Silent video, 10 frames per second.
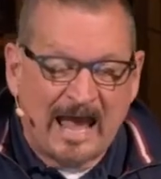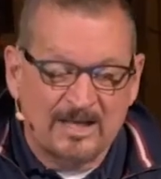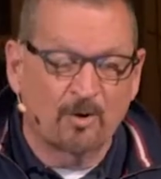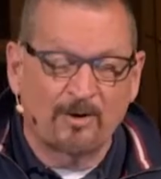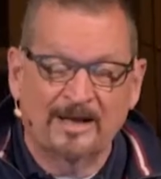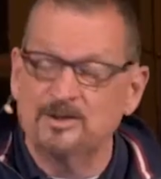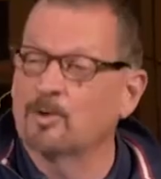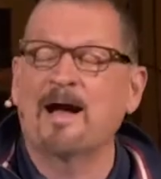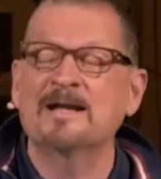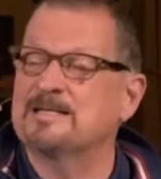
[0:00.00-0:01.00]
your and
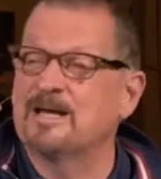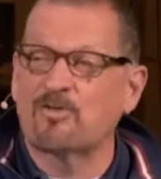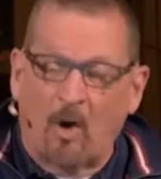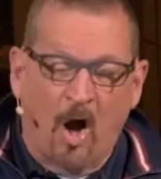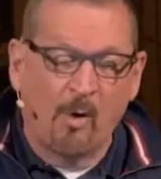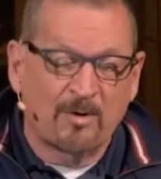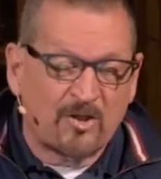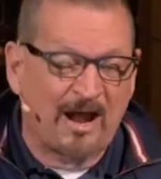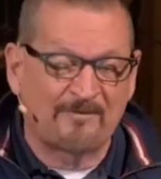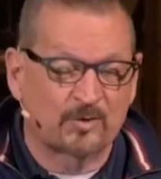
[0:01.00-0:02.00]
your ideas
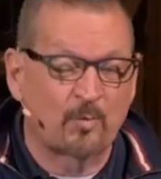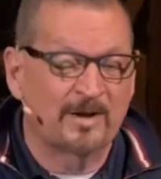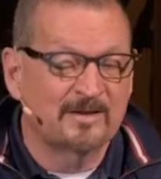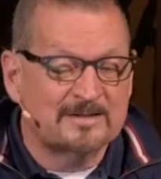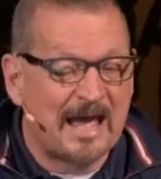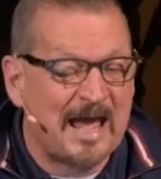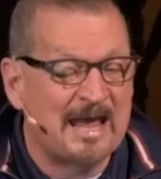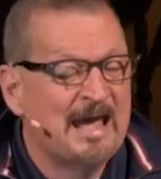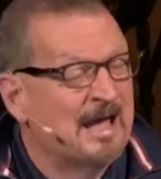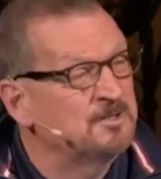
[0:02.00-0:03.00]
always have to win the day,